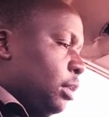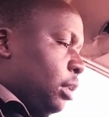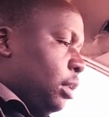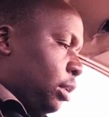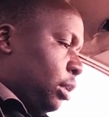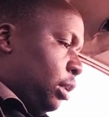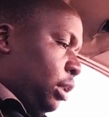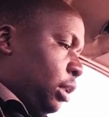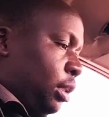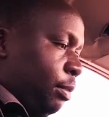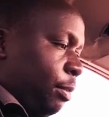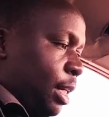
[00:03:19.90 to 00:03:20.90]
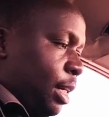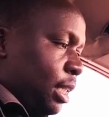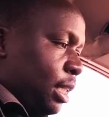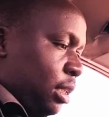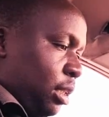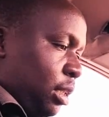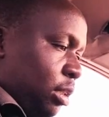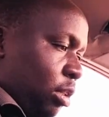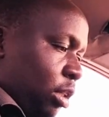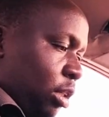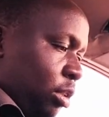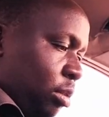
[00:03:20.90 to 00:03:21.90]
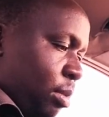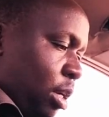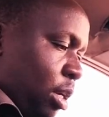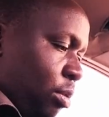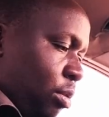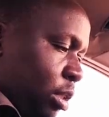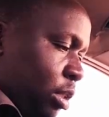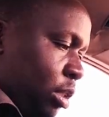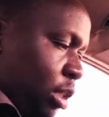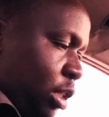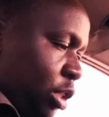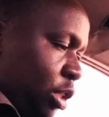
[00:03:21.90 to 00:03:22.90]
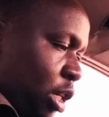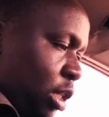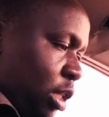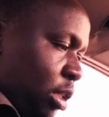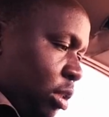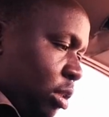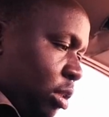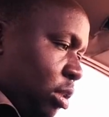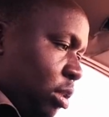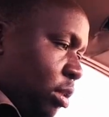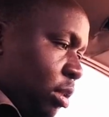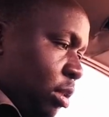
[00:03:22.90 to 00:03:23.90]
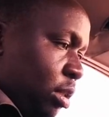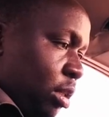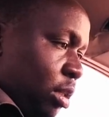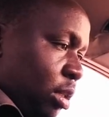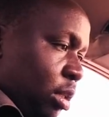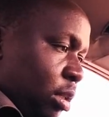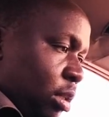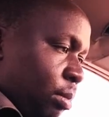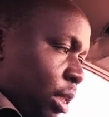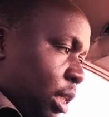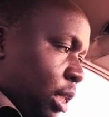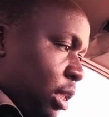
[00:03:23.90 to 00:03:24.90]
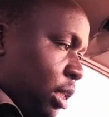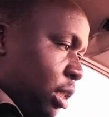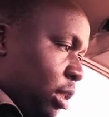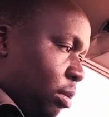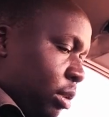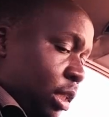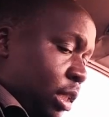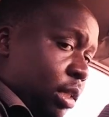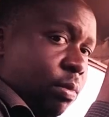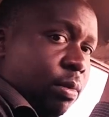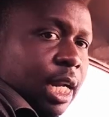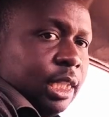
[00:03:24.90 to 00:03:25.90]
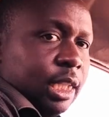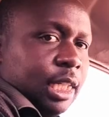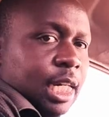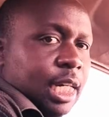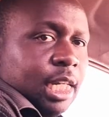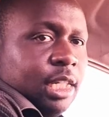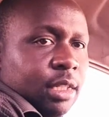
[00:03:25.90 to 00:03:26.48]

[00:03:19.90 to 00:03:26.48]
so this is the first instructional manual it's in chinese but there is a this is a warranty card